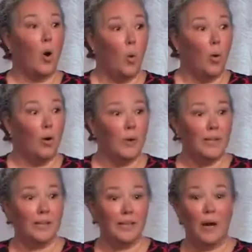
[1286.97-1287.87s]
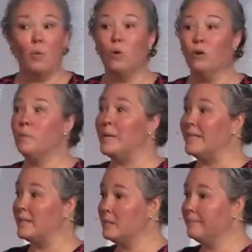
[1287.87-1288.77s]
Or we can get world
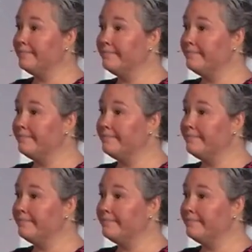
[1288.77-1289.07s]
peace.